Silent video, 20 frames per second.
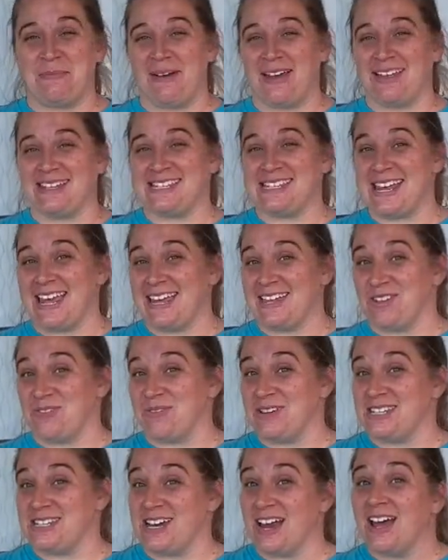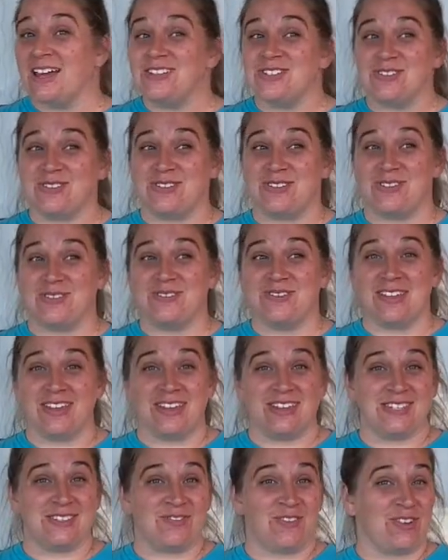Buds, and the reason I do youth
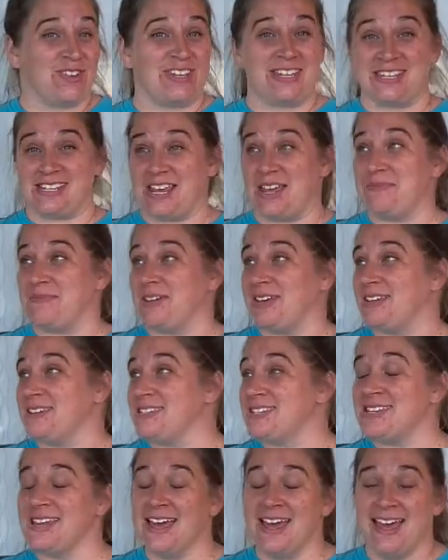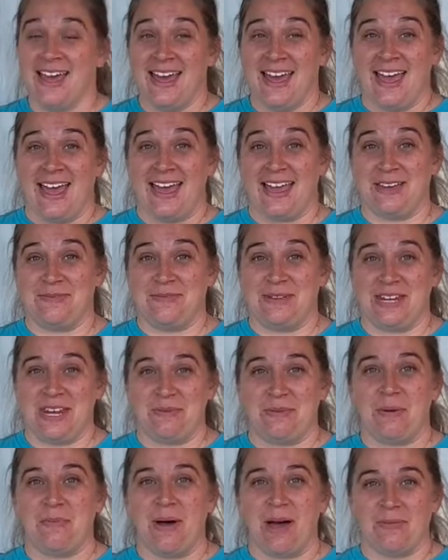is for the excitement and being
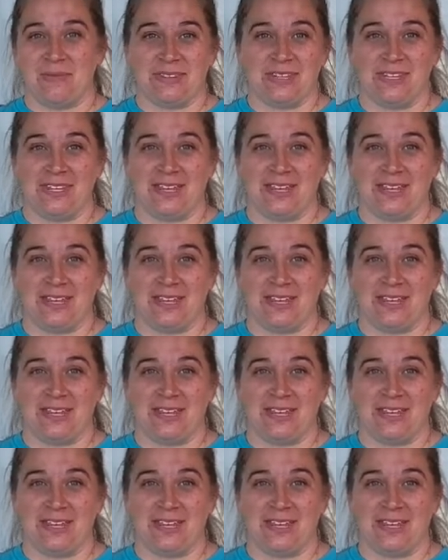able to bond with the